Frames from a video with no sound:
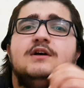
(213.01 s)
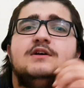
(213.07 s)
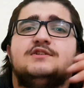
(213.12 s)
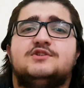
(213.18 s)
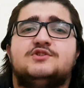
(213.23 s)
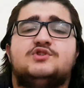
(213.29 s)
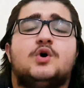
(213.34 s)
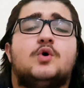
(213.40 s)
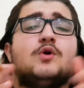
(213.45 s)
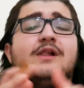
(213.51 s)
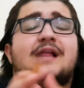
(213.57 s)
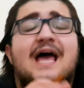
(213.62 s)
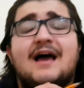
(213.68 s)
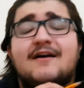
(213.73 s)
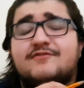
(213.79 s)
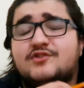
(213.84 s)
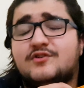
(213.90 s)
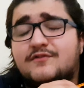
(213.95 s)
So total
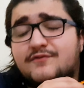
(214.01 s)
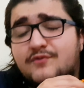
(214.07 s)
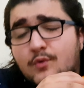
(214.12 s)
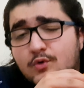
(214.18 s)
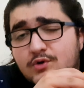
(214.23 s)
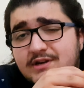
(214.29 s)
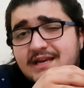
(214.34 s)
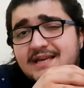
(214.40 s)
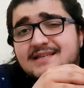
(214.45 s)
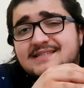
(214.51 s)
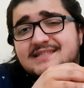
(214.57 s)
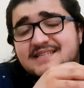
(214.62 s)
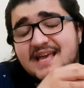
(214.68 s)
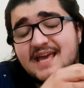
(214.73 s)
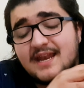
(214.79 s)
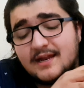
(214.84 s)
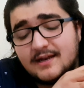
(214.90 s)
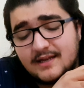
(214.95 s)
after four days,
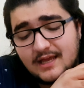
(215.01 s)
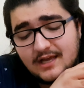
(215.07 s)
Tenet